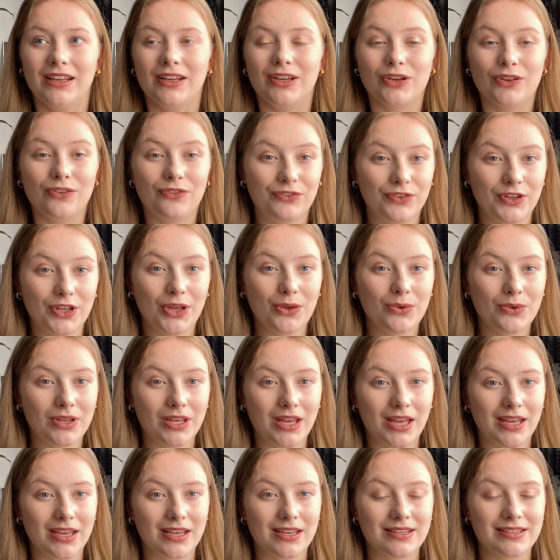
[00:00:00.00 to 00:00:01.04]
few
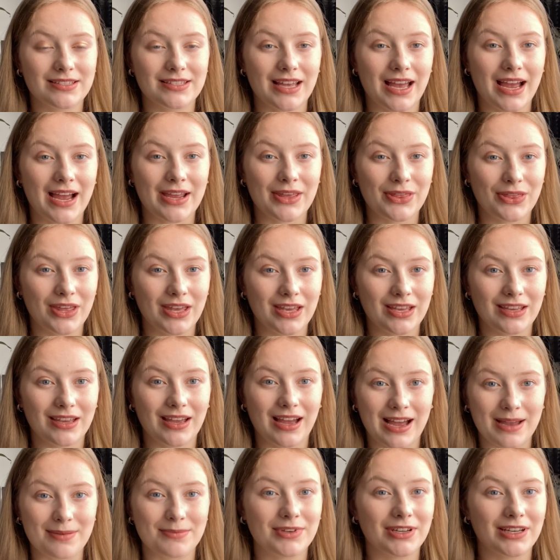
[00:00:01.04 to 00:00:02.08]
years, I think
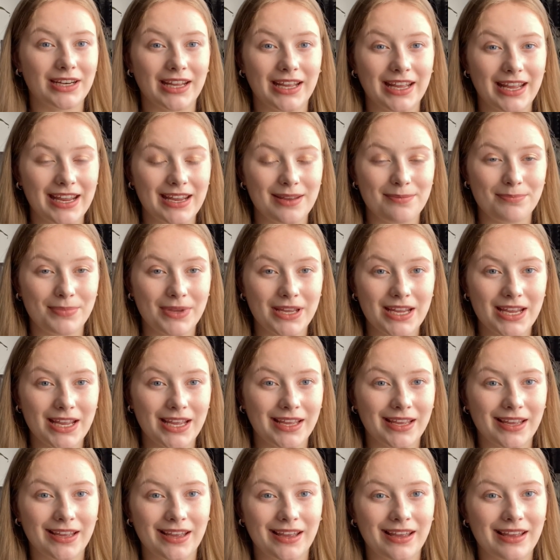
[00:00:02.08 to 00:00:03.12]
I'm gonna be
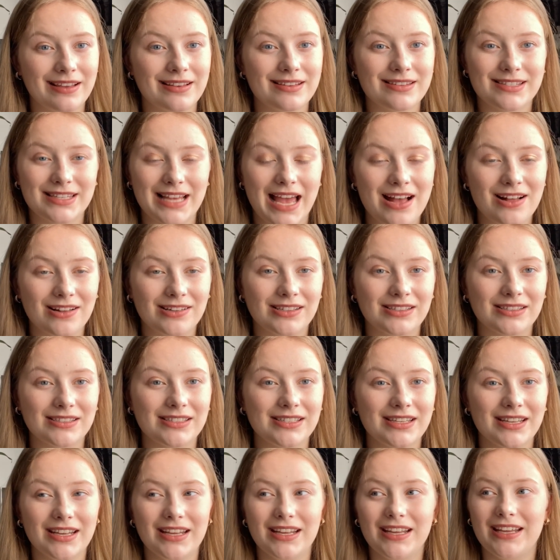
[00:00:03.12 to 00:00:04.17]
here, settled
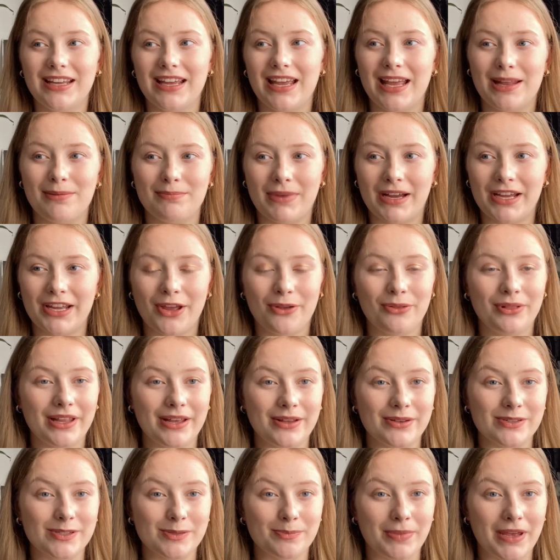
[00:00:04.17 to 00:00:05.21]
in my own
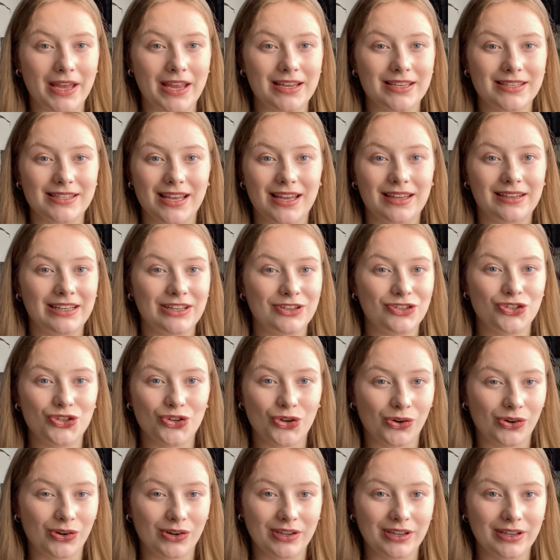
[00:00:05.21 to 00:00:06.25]
little space and
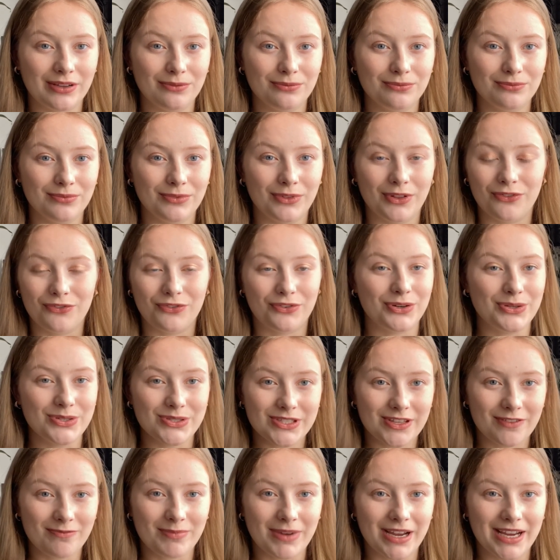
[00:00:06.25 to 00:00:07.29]
enjoy the fruits
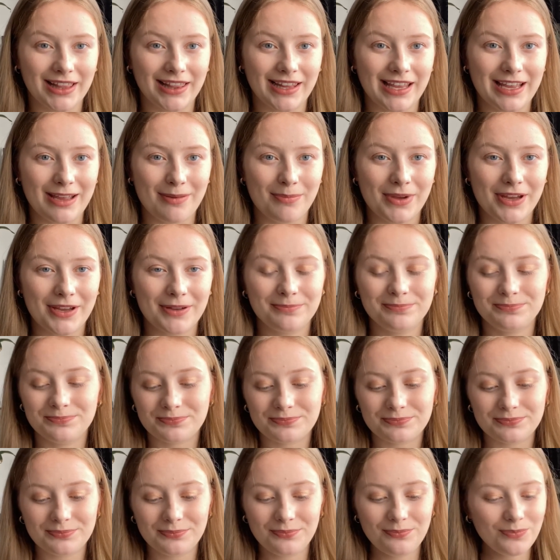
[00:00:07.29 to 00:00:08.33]
of my labour.
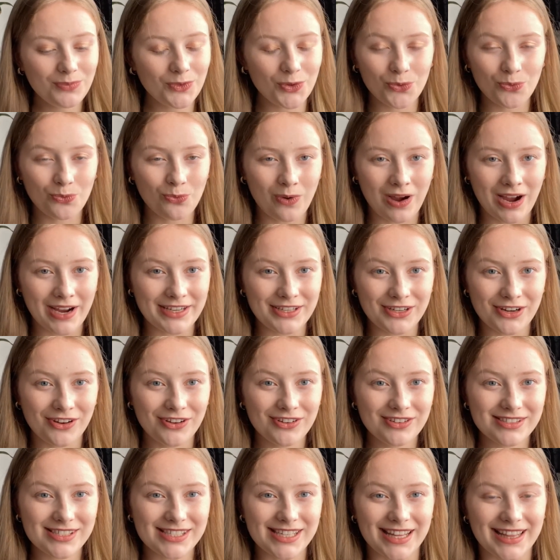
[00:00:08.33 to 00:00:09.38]
Why
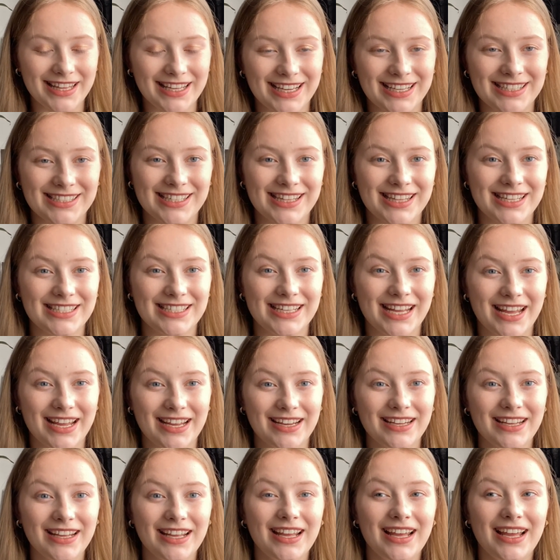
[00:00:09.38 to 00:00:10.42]
not at the end of the
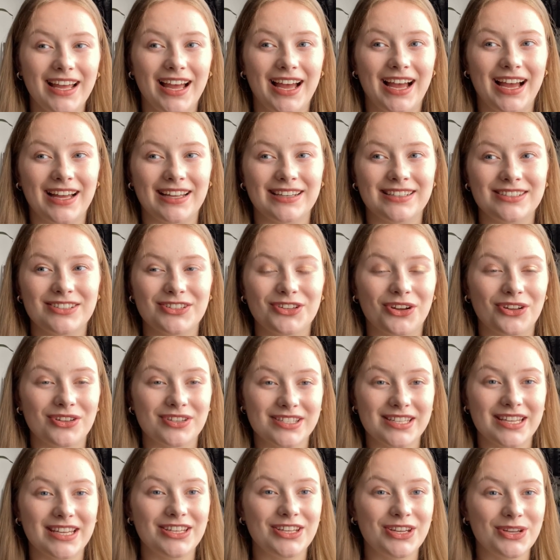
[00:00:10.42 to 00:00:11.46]
day? And
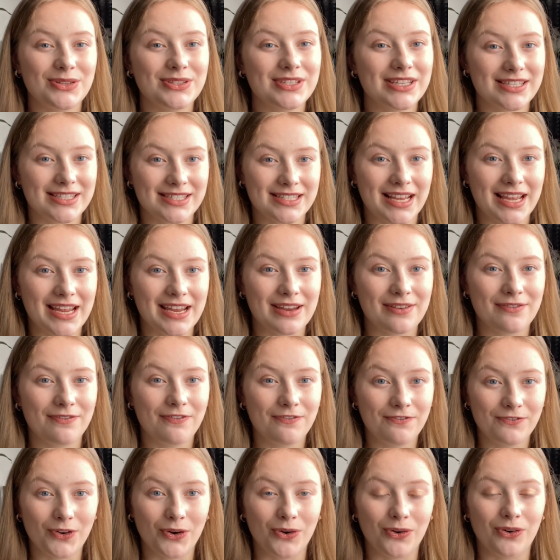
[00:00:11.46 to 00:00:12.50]
continue to save
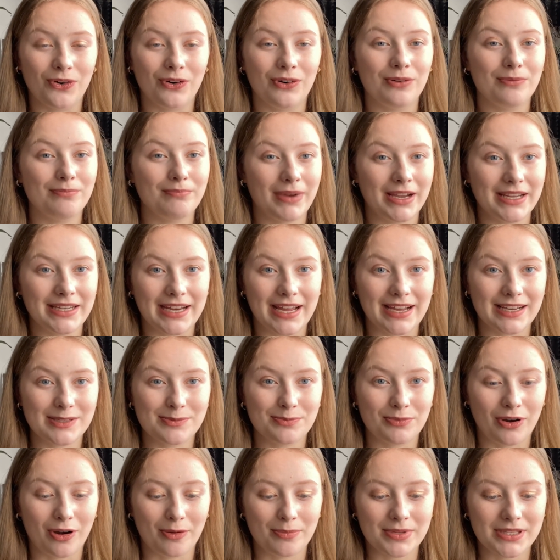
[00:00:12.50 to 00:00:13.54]
for my next
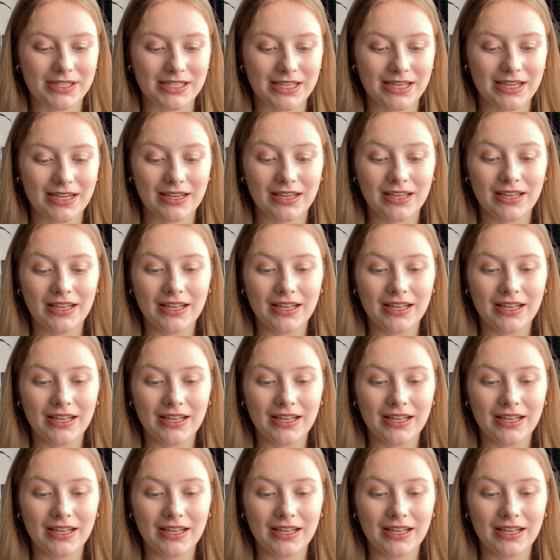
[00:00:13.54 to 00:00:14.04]
property.